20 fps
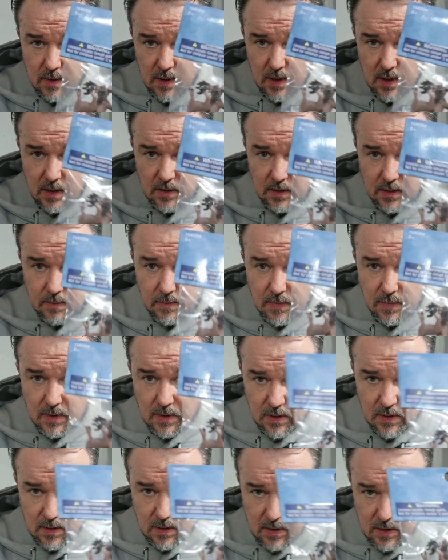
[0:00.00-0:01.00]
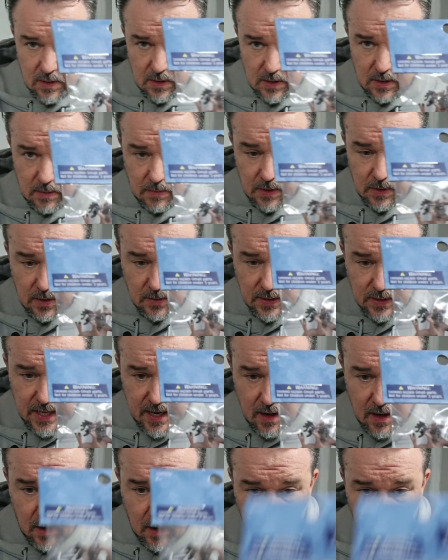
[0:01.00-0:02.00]
there's some little
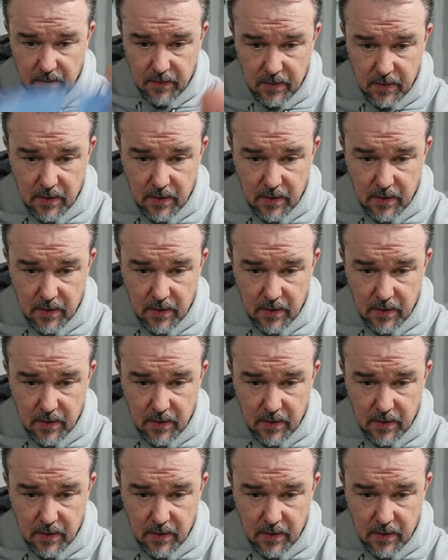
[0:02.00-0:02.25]
deer.